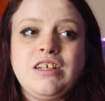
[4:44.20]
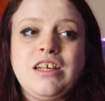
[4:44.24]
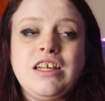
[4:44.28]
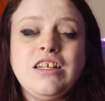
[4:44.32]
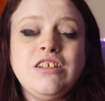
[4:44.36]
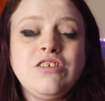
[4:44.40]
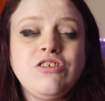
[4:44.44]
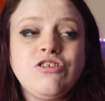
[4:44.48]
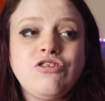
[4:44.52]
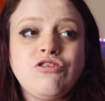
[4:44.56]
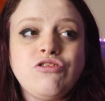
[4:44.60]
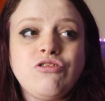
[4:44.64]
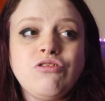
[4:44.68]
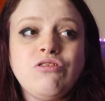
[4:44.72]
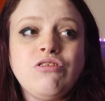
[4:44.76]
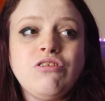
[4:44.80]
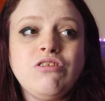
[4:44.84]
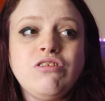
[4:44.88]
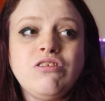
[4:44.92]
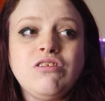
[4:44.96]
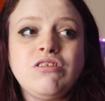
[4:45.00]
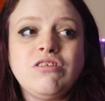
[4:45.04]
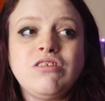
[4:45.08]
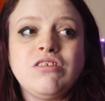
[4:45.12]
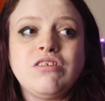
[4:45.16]
in
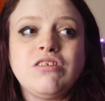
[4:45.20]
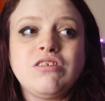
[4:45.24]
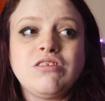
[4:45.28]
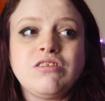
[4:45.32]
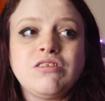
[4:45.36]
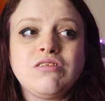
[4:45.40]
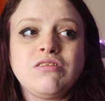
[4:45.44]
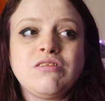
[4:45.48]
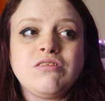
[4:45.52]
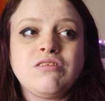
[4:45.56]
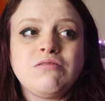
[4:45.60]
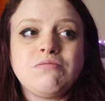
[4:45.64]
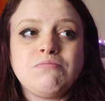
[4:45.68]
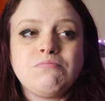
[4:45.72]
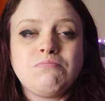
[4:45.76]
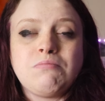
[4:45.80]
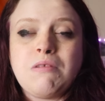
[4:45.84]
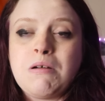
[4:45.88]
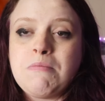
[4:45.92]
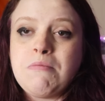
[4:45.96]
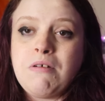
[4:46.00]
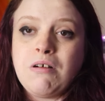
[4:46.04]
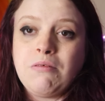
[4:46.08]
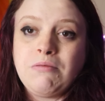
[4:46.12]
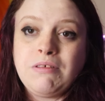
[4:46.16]
short,
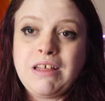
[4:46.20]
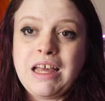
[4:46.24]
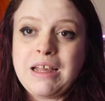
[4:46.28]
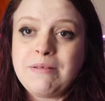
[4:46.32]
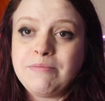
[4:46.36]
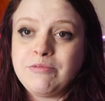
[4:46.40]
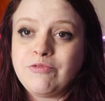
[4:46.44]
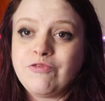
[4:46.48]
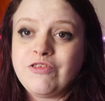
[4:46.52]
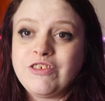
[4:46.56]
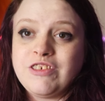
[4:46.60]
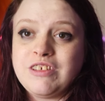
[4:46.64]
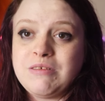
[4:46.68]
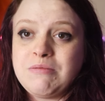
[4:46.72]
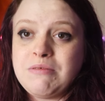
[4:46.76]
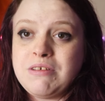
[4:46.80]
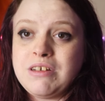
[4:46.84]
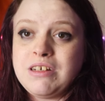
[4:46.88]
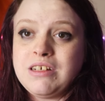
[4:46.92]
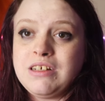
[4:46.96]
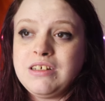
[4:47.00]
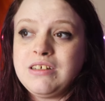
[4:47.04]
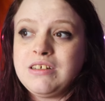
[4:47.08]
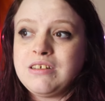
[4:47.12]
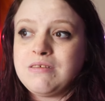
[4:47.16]
my mum came to visit
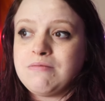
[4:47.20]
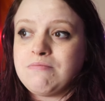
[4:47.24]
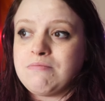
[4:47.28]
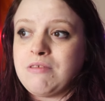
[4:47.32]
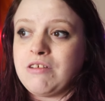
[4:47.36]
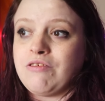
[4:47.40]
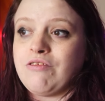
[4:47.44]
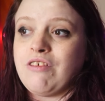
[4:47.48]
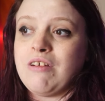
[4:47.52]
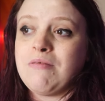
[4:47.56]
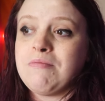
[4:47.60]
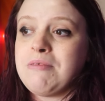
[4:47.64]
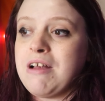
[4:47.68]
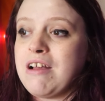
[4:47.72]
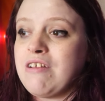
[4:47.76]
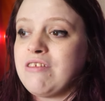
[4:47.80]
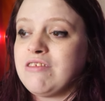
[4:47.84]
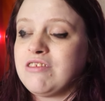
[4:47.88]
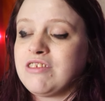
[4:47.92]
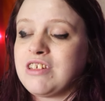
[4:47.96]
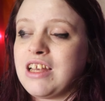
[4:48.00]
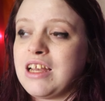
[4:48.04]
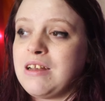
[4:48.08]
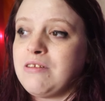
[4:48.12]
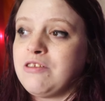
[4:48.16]
me, my
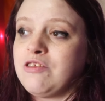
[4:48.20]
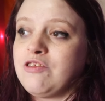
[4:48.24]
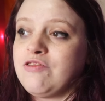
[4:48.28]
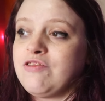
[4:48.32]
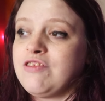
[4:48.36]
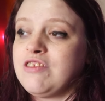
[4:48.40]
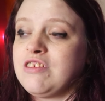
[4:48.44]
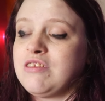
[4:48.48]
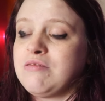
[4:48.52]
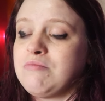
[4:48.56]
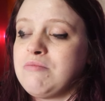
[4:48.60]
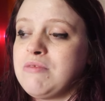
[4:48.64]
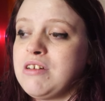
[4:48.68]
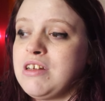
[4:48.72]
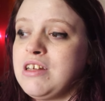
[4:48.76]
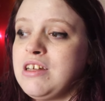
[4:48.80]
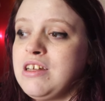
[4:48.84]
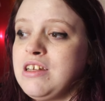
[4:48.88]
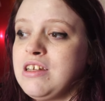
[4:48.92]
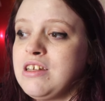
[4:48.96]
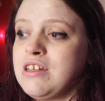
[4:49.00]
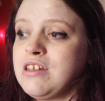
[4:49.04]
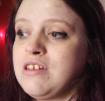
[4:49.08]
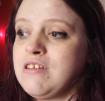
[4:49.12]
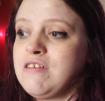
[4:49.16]
grandparents came to visit
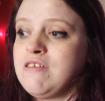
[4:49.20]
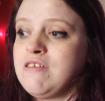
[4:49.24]
me,